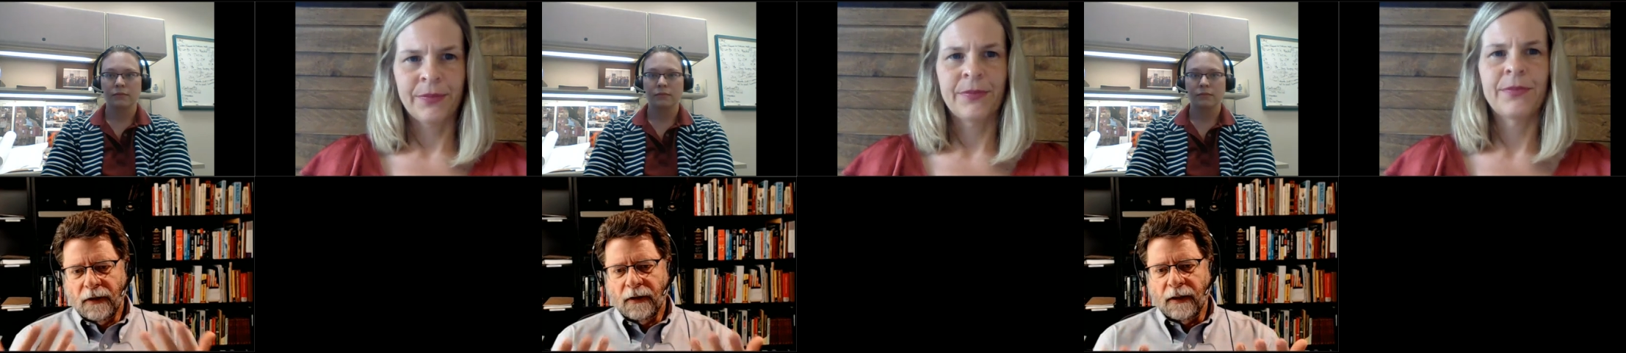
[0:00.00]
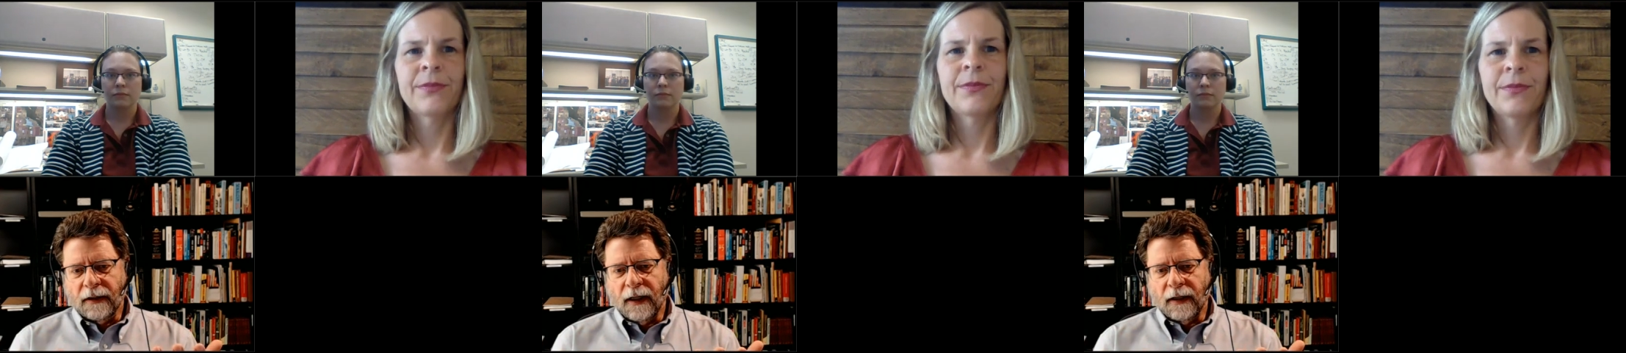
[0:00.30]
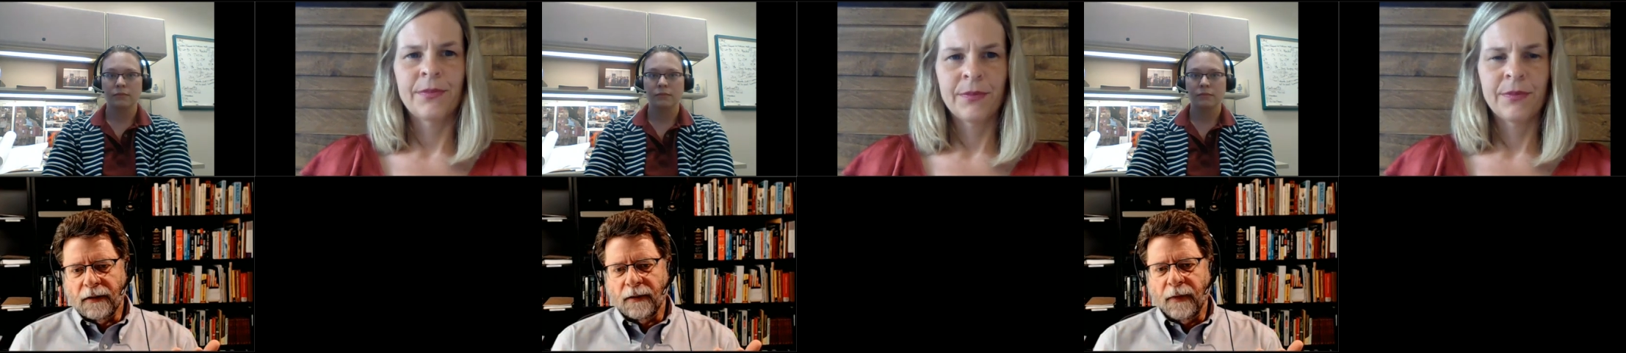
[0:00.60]

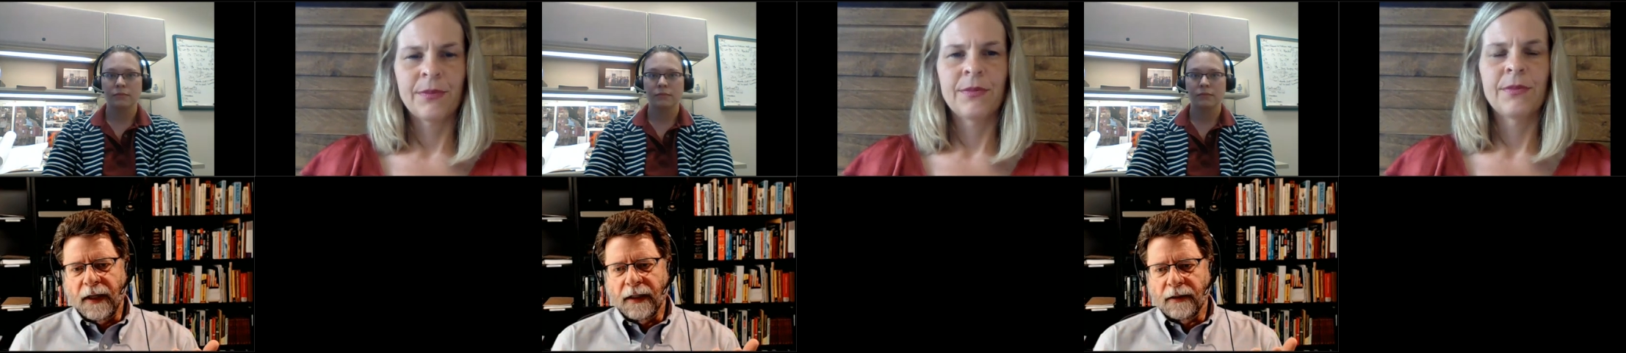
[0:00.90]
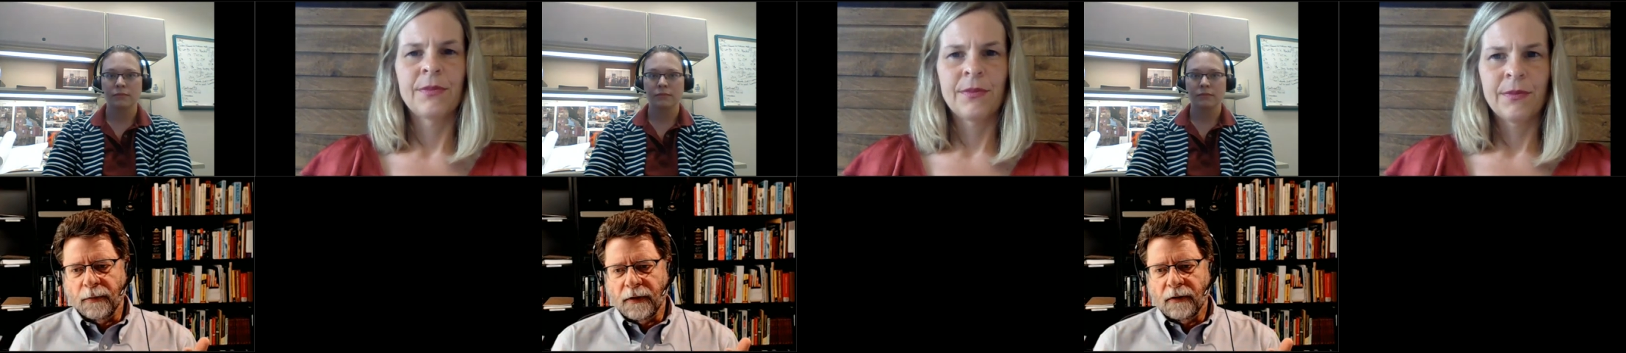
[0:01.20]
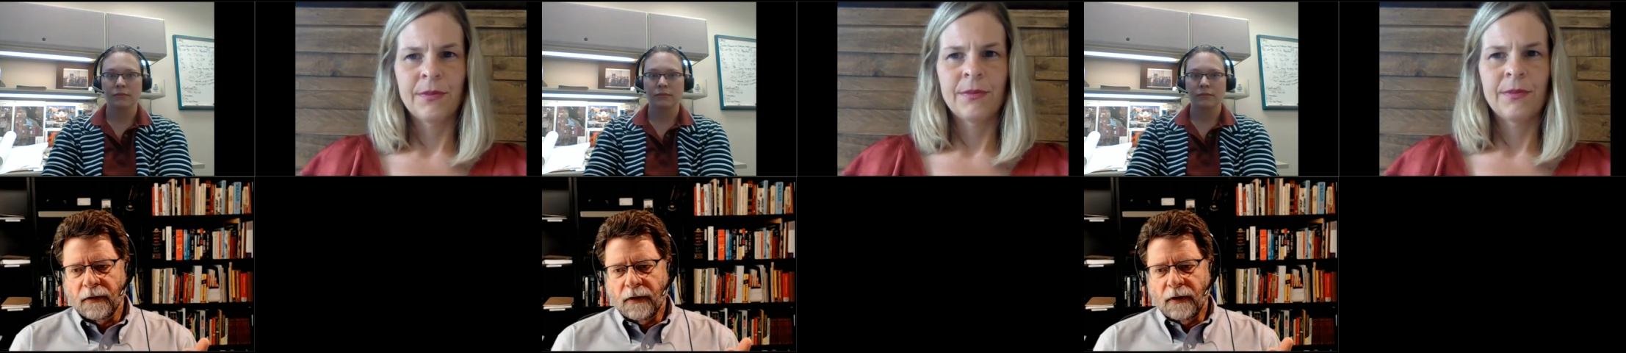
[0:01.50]
Speaker 1: technology management,
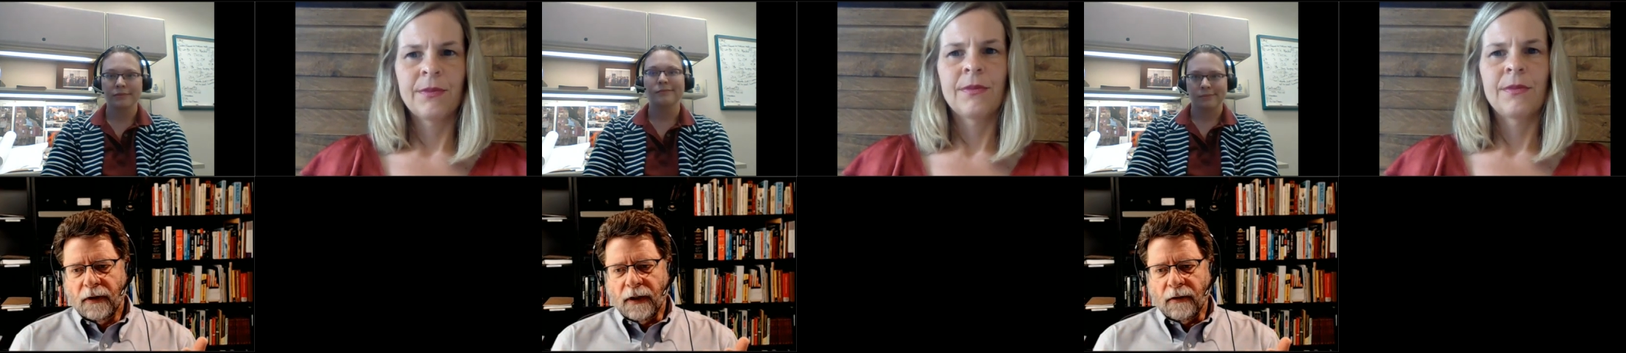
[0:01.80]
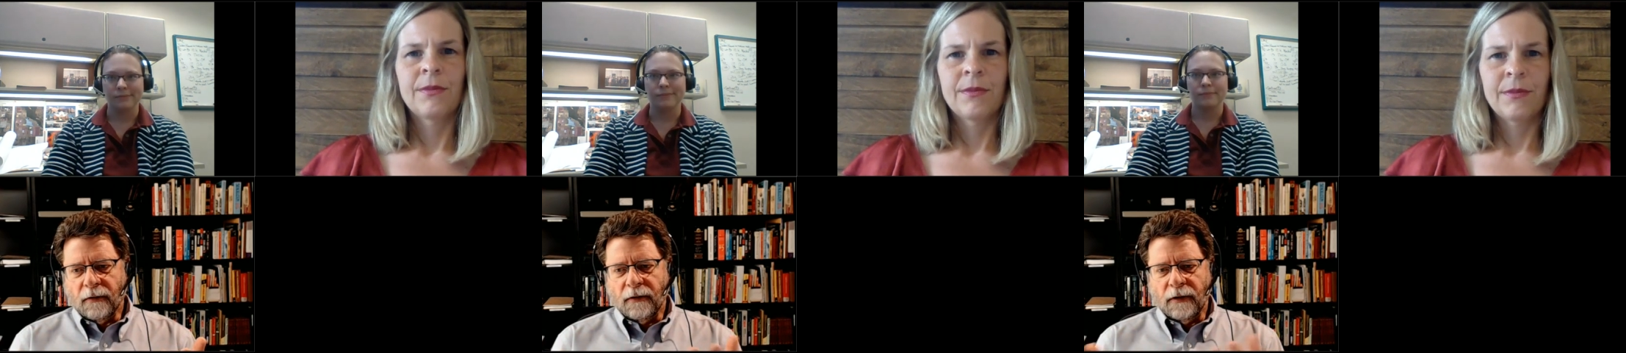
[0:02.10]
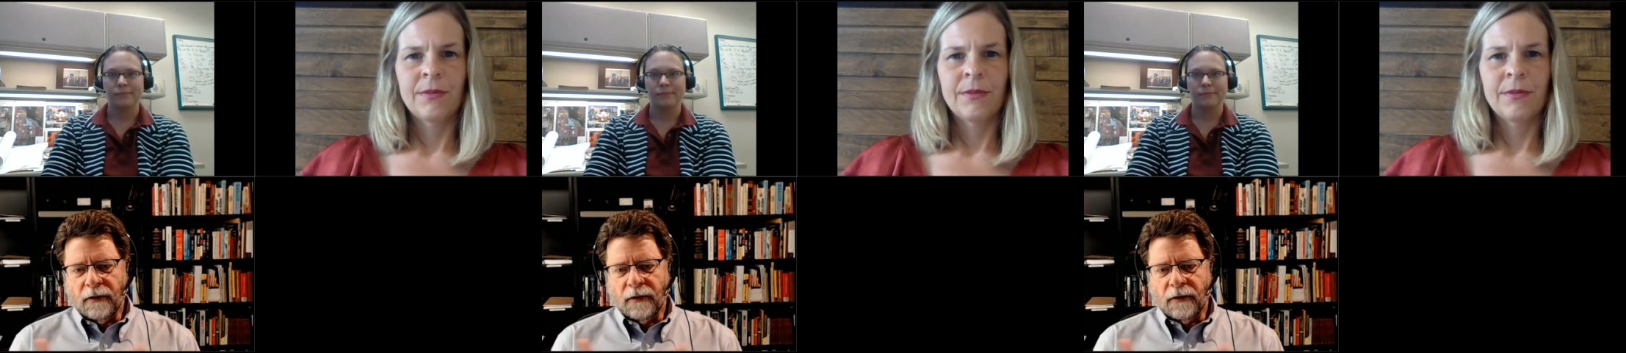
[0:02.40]
and we, we mm-hmm.